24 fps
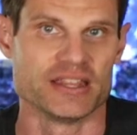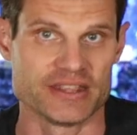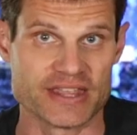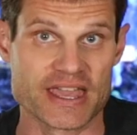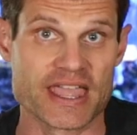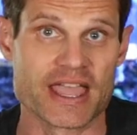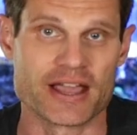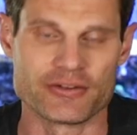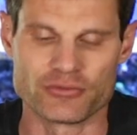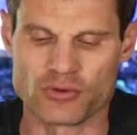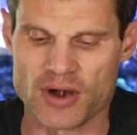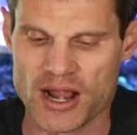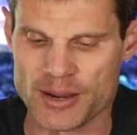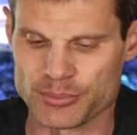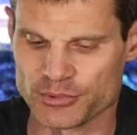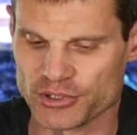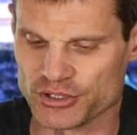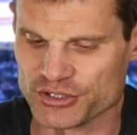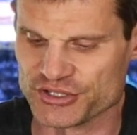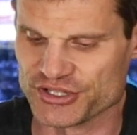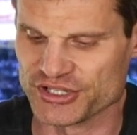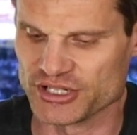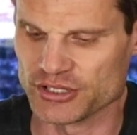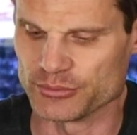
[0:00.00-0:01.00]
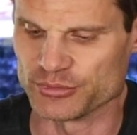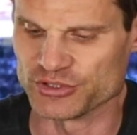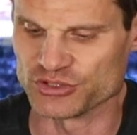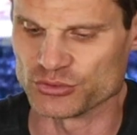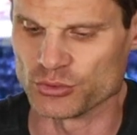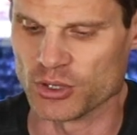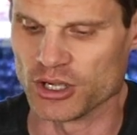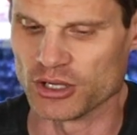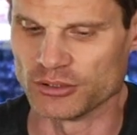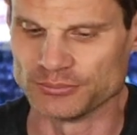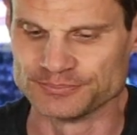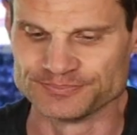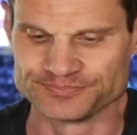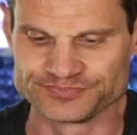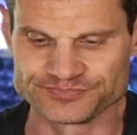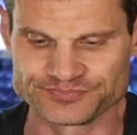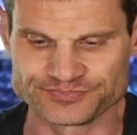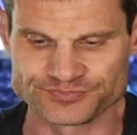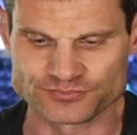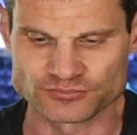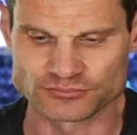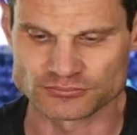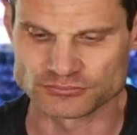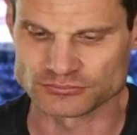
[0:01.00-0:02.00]
they have Raptors in them as well.
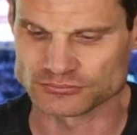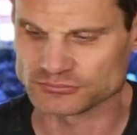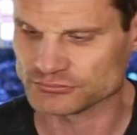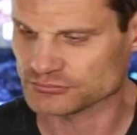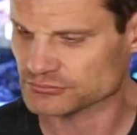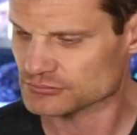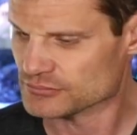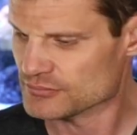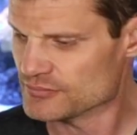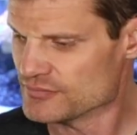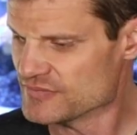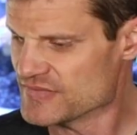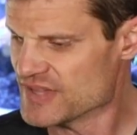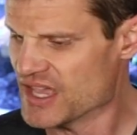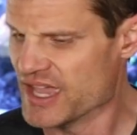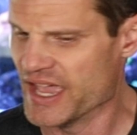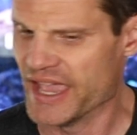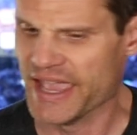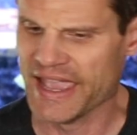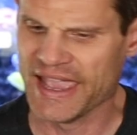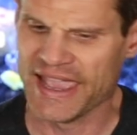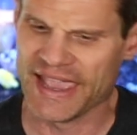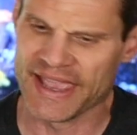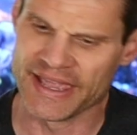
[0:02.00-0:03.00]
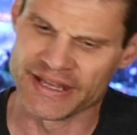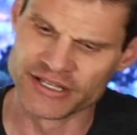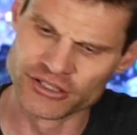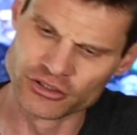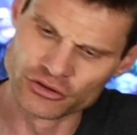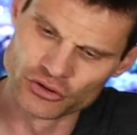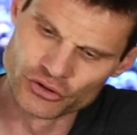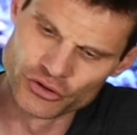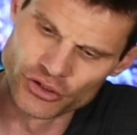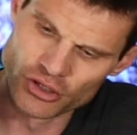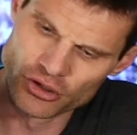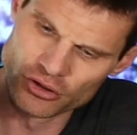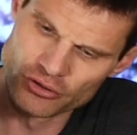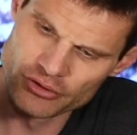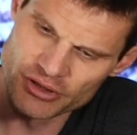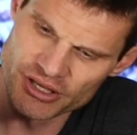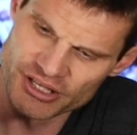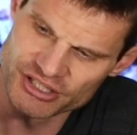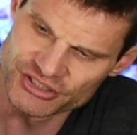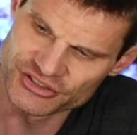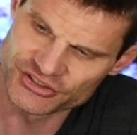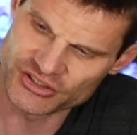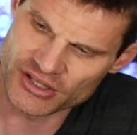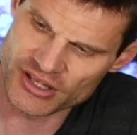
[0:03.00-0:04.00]
And you'll
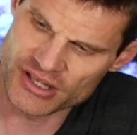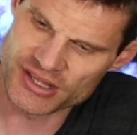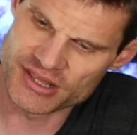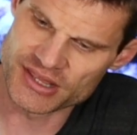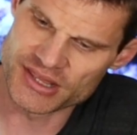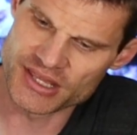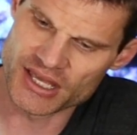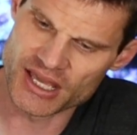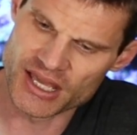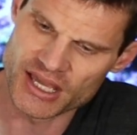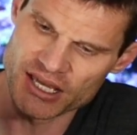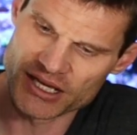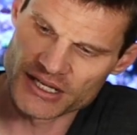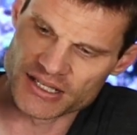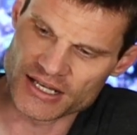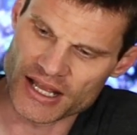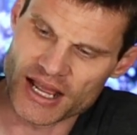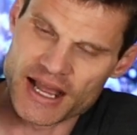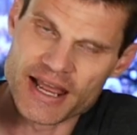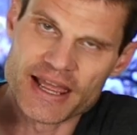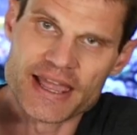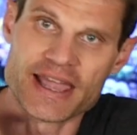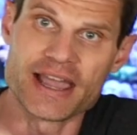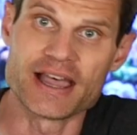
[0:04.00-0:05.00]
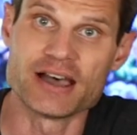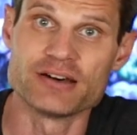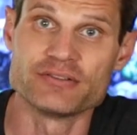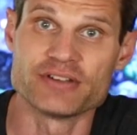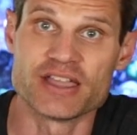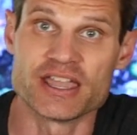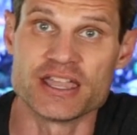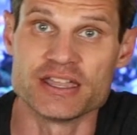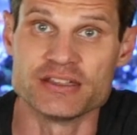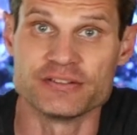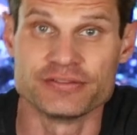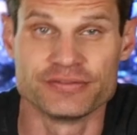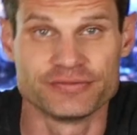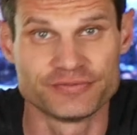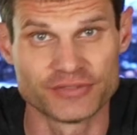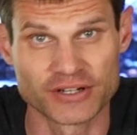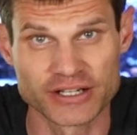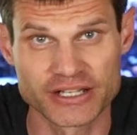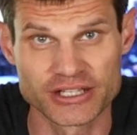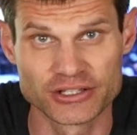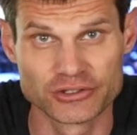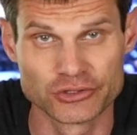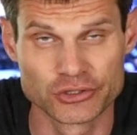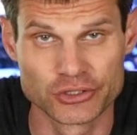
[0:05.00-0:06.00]
notice that I have a
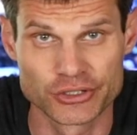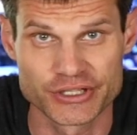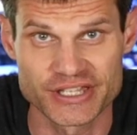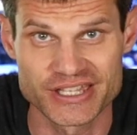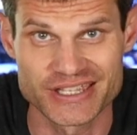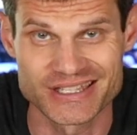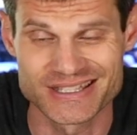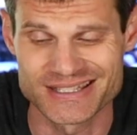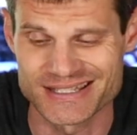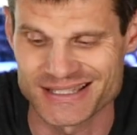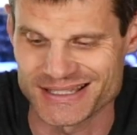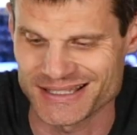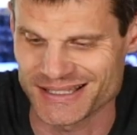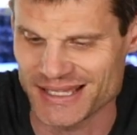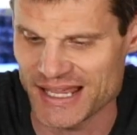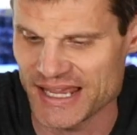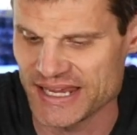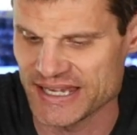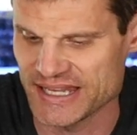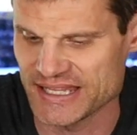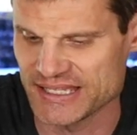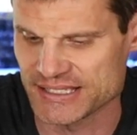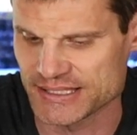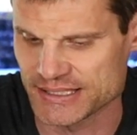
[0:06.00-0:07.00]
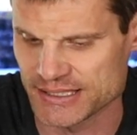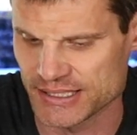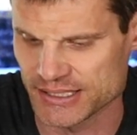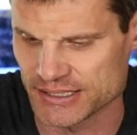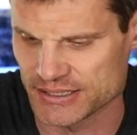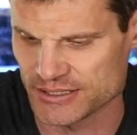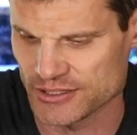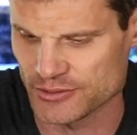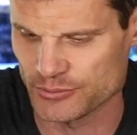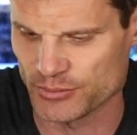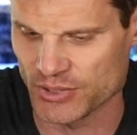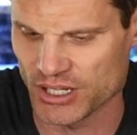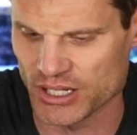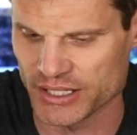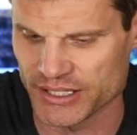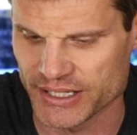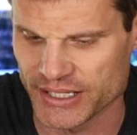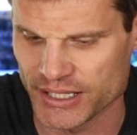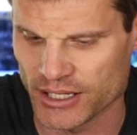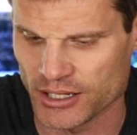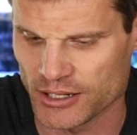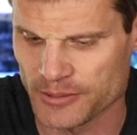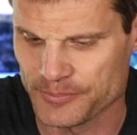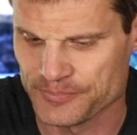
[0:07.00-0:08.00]
funny looking sighting system on
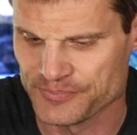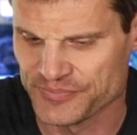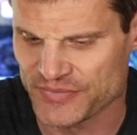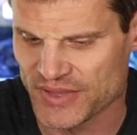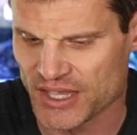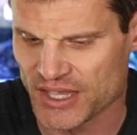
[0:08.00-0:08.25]
here.